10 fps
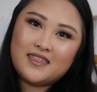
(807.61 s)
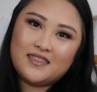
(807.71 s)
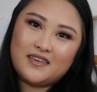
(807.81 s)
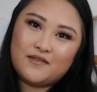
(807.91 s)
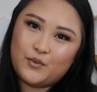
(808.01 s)

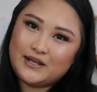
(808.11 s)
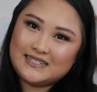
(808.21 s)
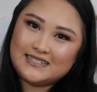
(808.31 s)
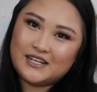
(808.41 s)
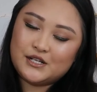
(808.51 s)
the giveaway
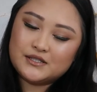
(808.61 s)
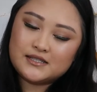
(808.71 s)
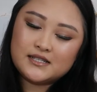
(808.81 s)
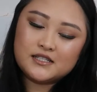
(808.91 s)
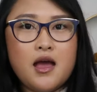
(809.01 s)
details.
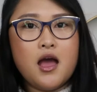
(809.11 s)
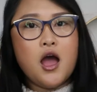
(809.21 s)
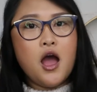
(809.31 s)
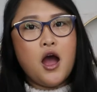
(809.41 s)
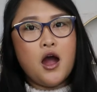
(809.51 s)

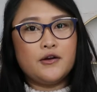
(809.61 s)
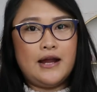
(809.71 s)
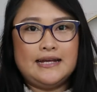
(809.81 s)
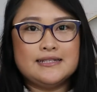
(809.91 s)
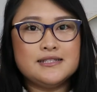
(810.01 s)
All
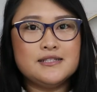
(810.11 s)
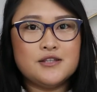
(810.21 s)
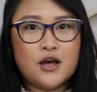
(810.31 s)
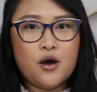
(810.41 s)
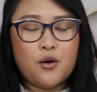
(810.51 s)
right,
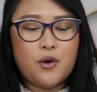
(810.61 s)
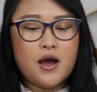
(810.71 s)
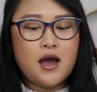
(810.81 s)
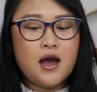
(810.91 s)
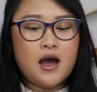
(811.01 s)
so